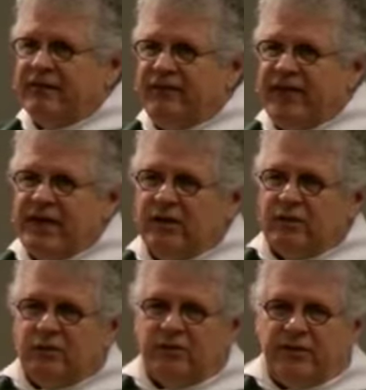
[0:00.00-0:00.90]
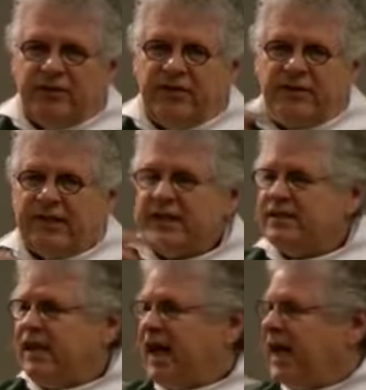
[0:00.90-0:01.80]
feel
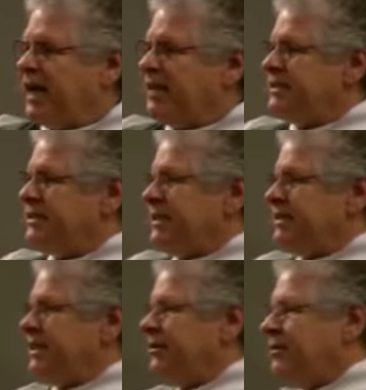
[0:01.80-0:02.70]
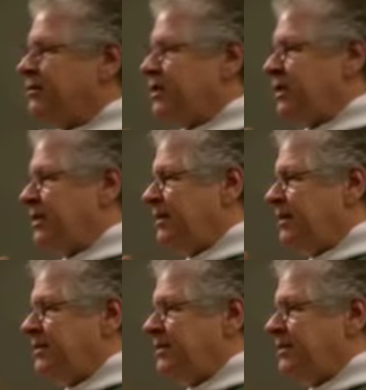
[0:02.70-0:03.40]
these lines, this energy,